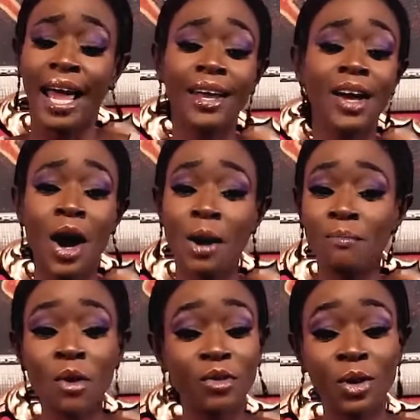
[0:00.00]
And
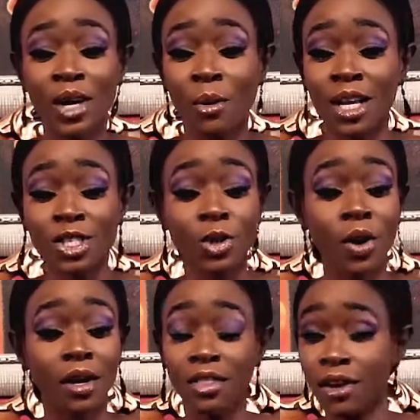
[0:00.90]
moving on, I want to
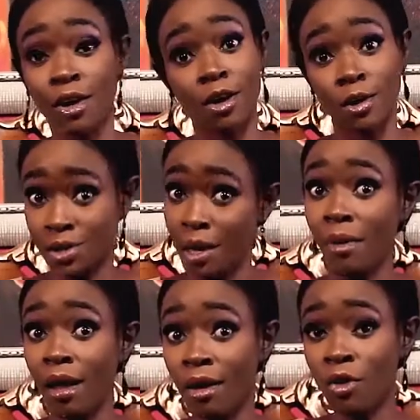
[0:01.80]
show another girl
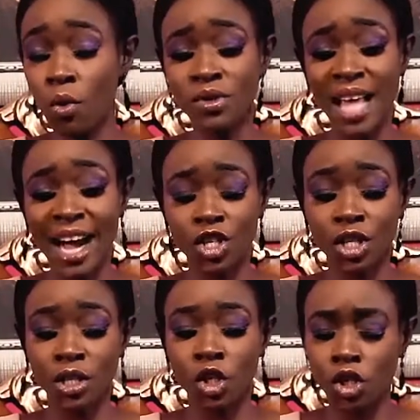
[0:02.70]
some love who's
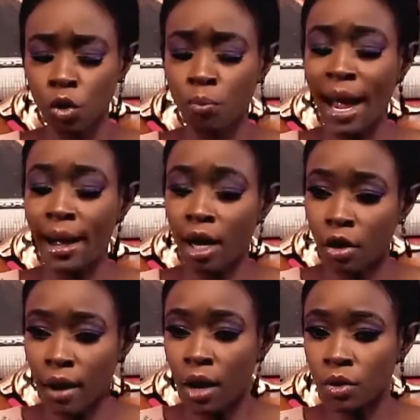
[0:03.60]
actually stood by her
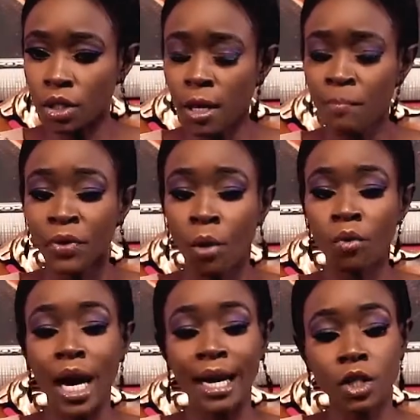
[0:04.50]
ground
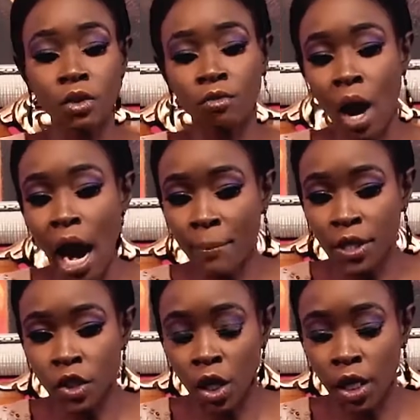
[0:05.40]
regardless of what
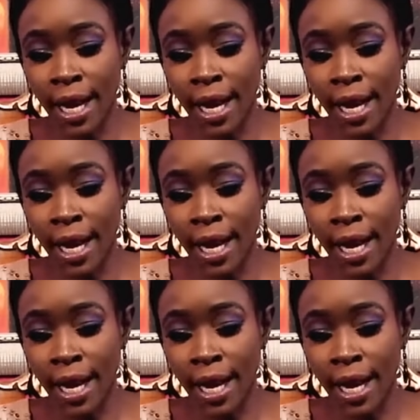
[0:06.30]
happened to her.